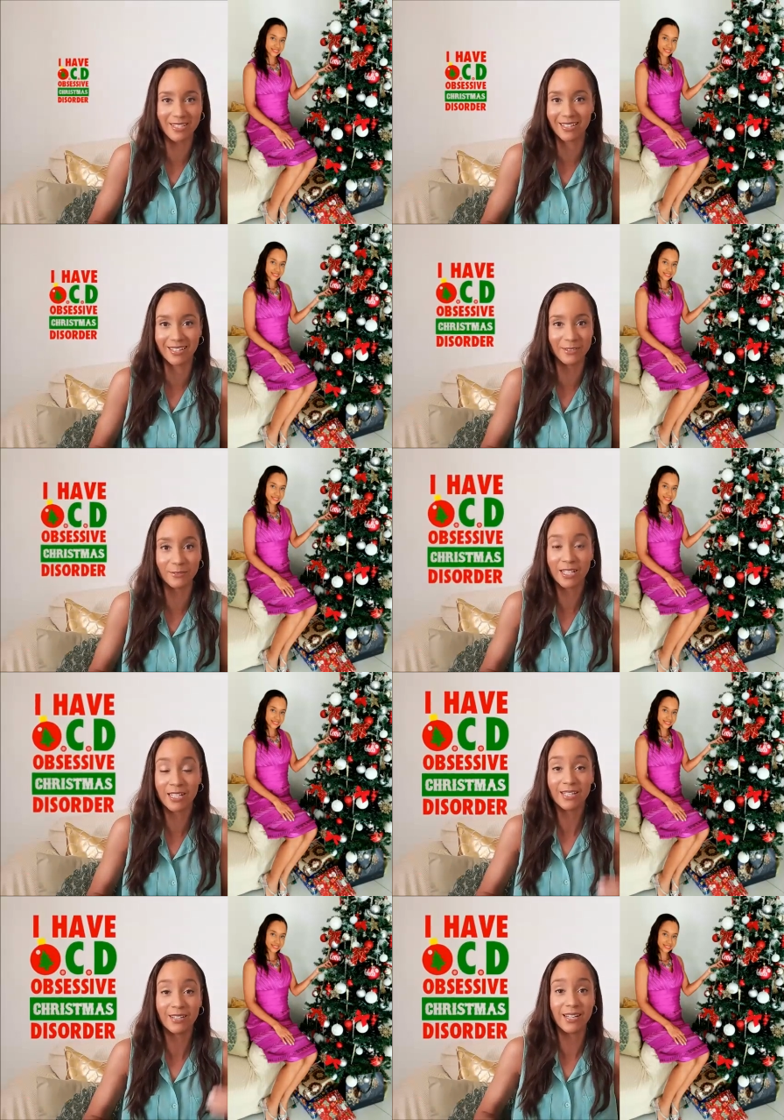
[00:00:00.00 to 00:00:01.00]
I love
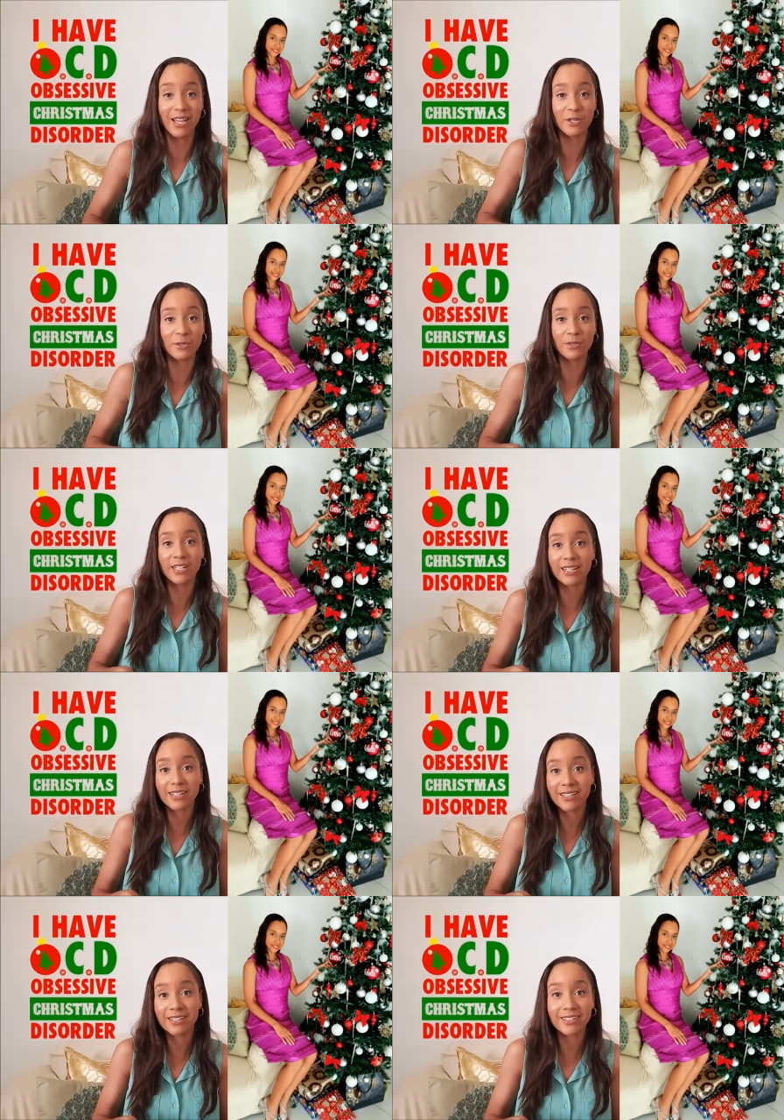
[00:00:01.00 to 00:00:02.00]
the
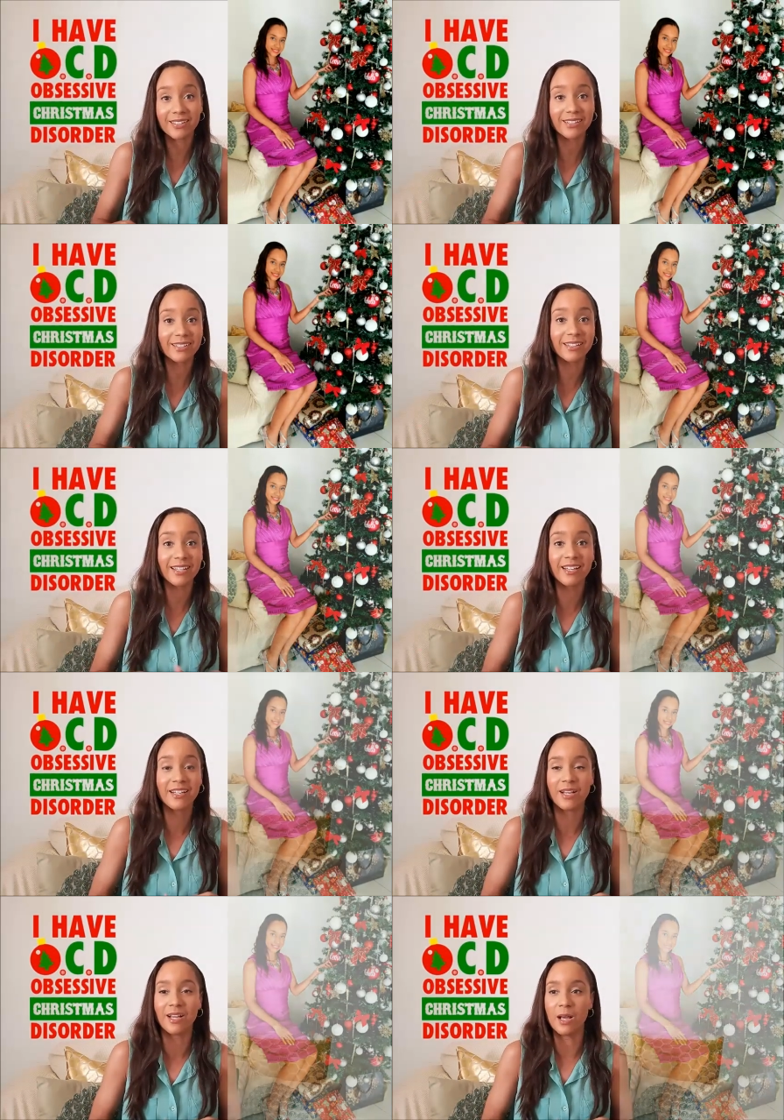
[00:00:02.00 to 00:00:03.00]
decorating,
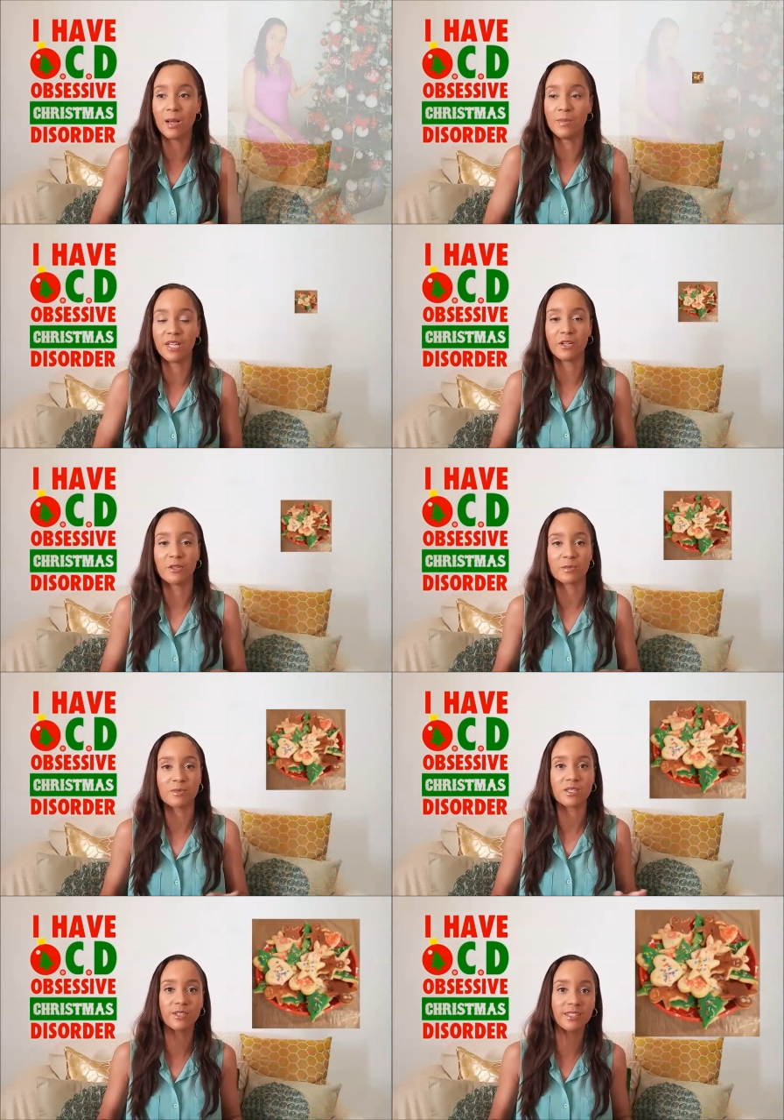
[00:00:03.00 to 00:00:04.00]
um, baking
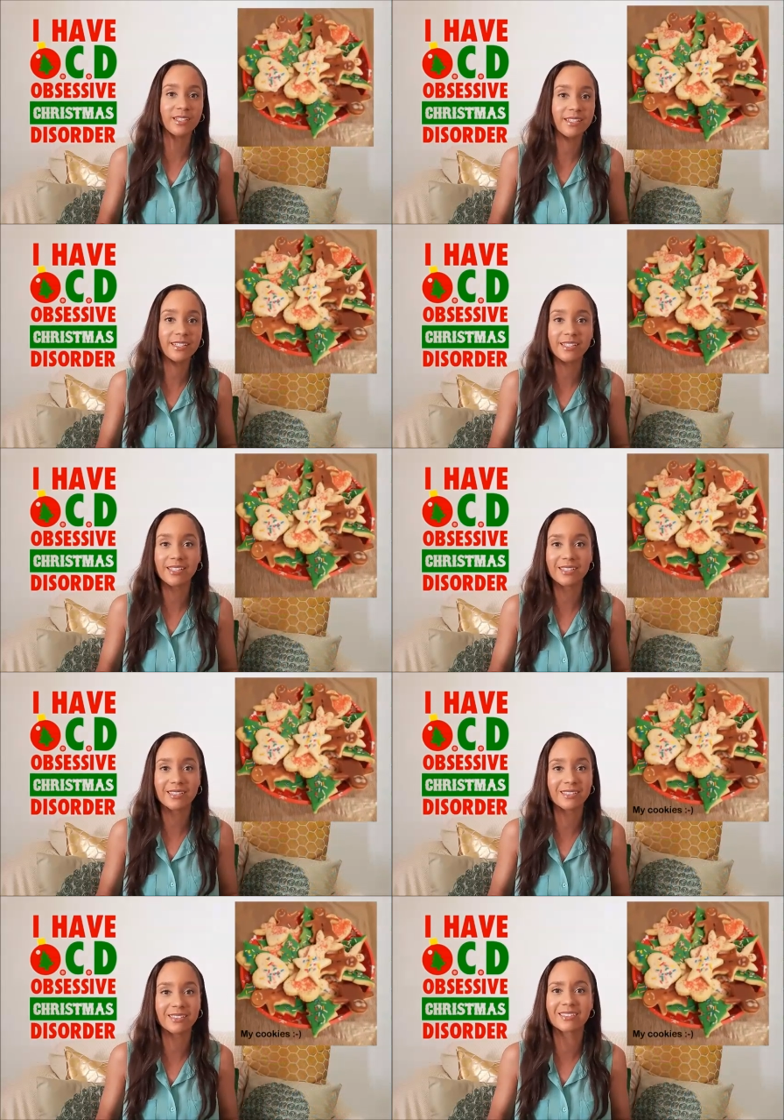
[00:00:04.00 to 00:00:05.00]
Christmas
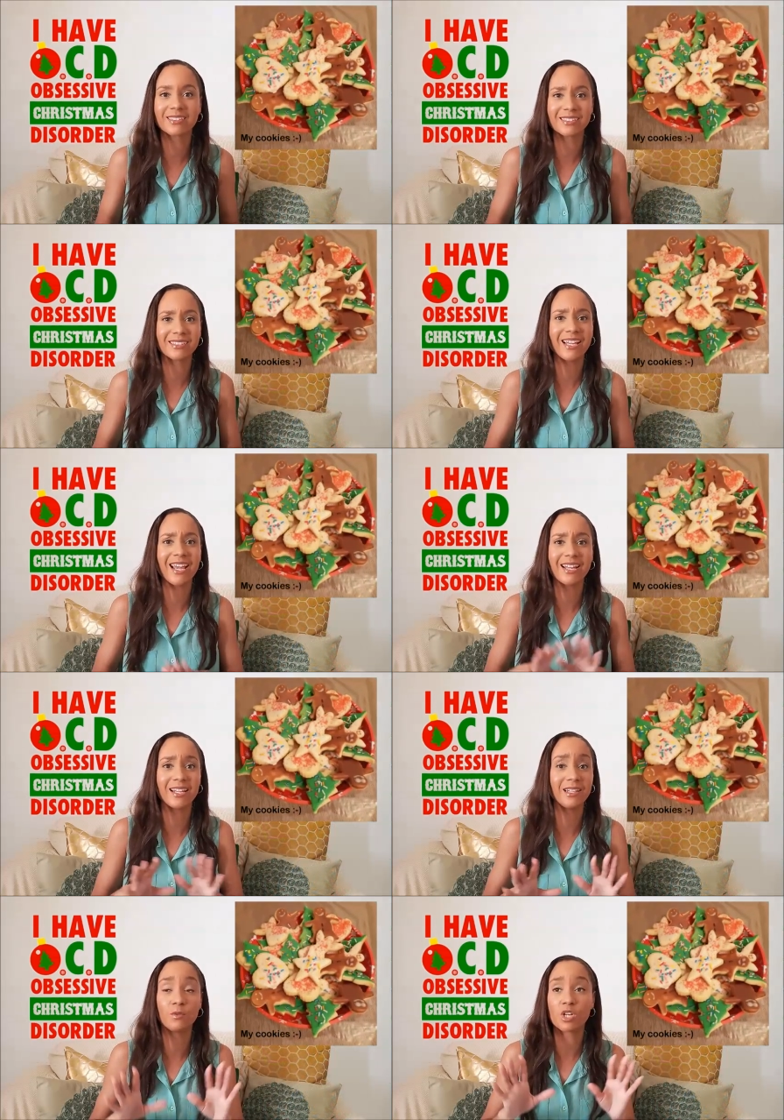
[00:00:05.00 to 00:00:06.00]
cookies, and I
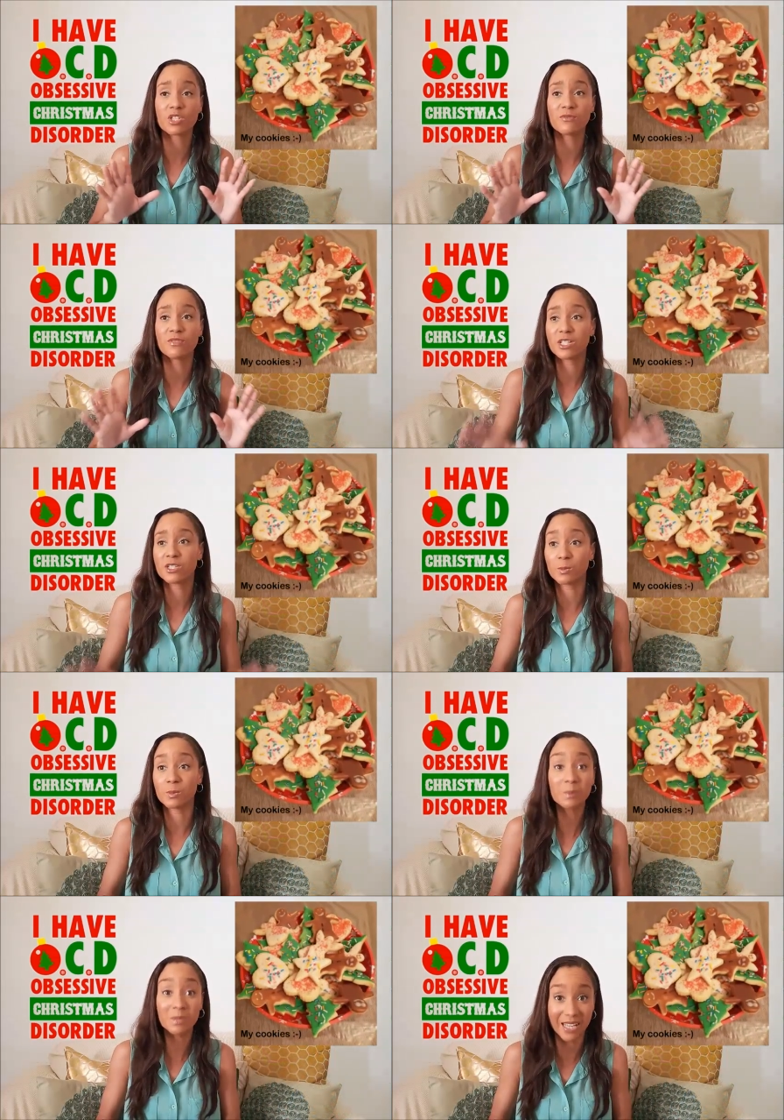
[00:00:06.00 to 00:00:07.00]
love watching videos of
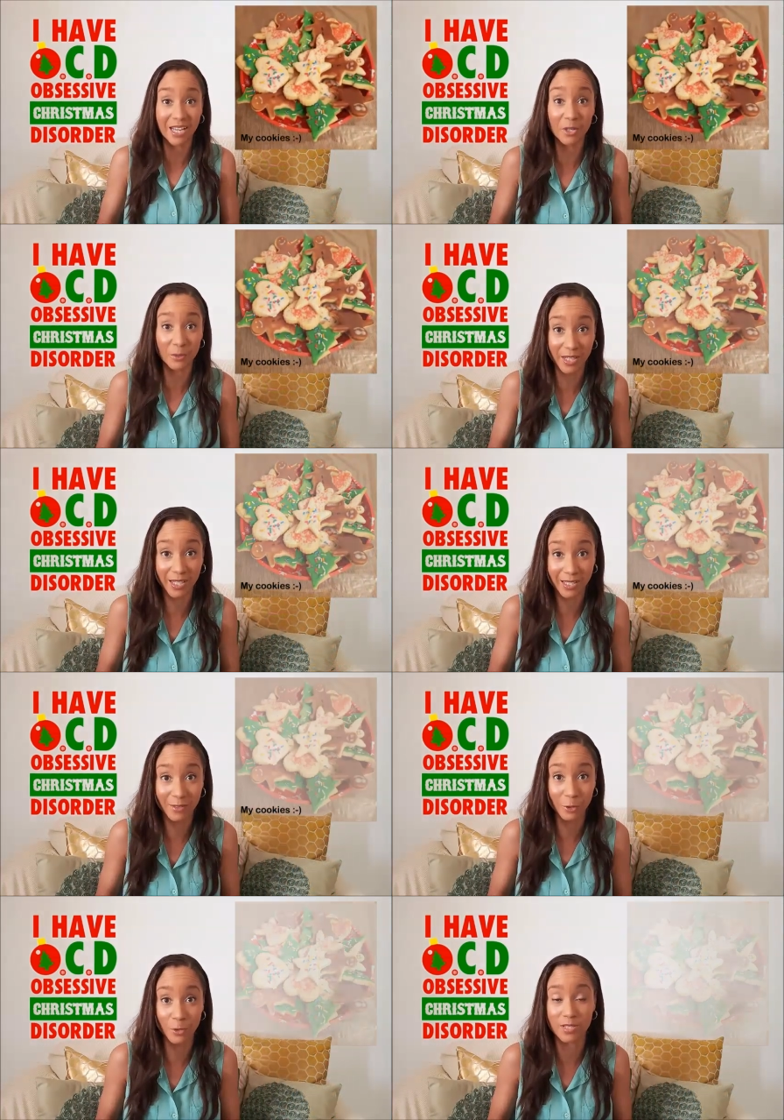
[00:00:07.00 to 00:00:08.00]
people decorating
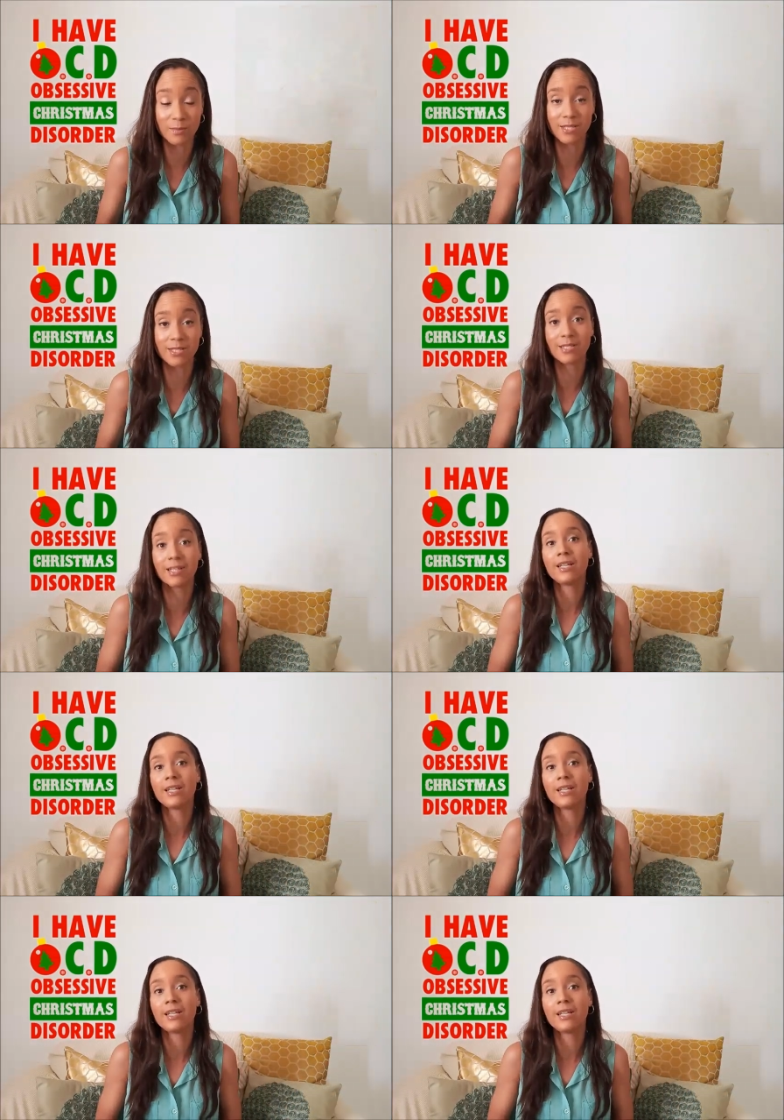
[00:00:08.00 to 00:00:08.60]
for Christmas.